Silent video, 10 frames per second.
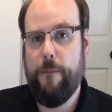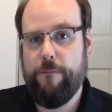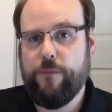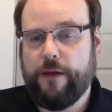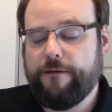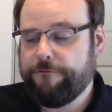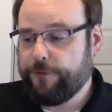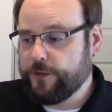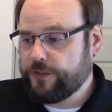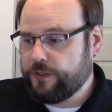
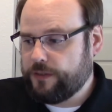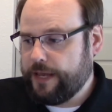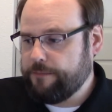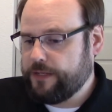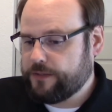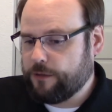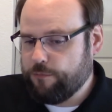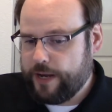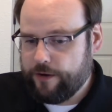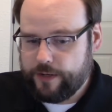First, that means
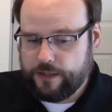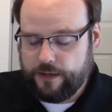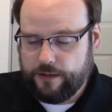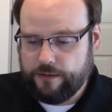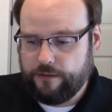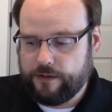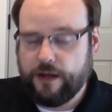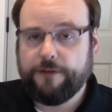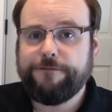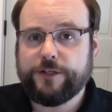comparing a
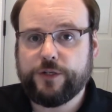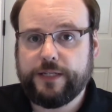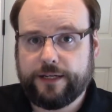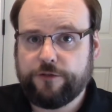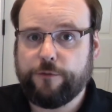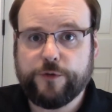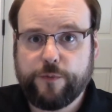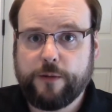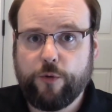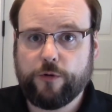nonfiction text from
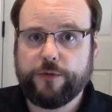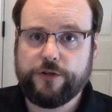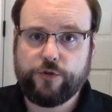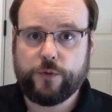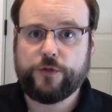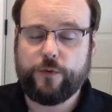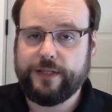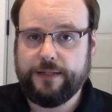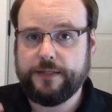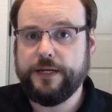Springboard with a short story
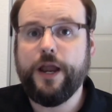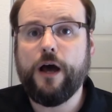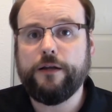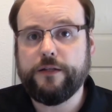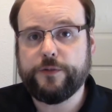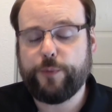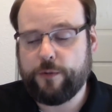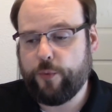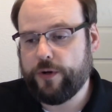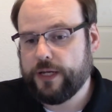that's not in
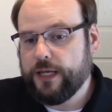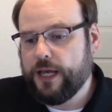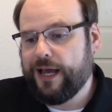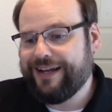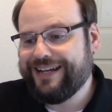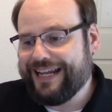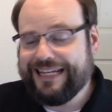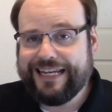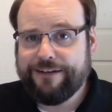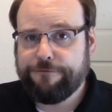Springboard. An
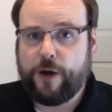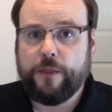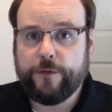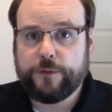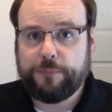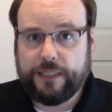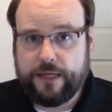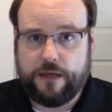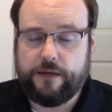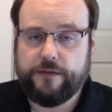Indian Father's
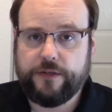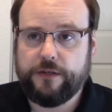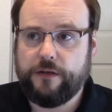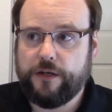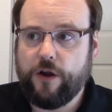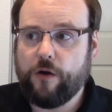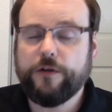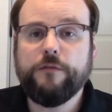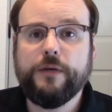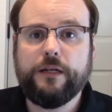Plea is an
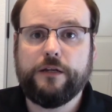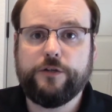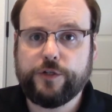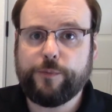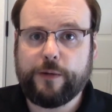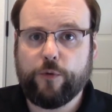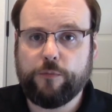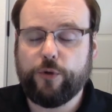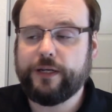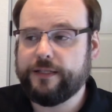argument in your Springboard
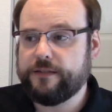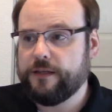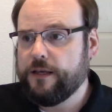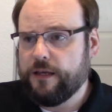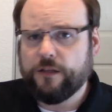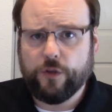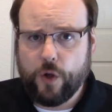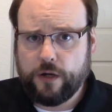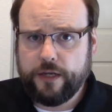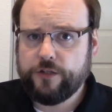book. It's
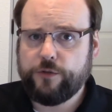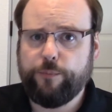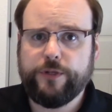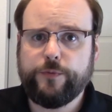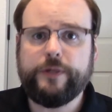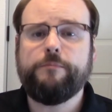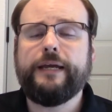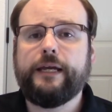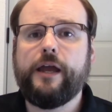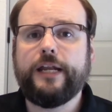longish, but it's written by
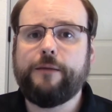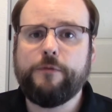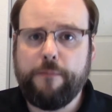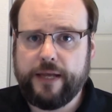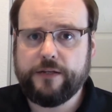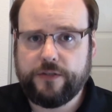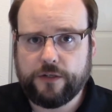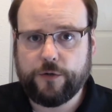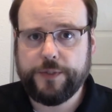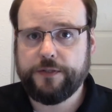a guy named Medicine
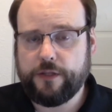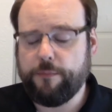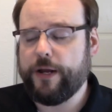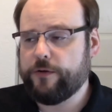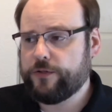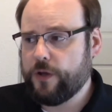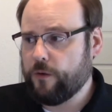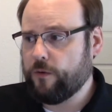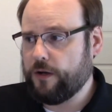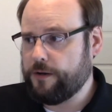Grizzly Bear.
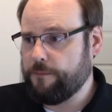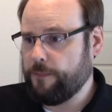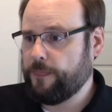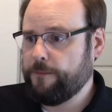So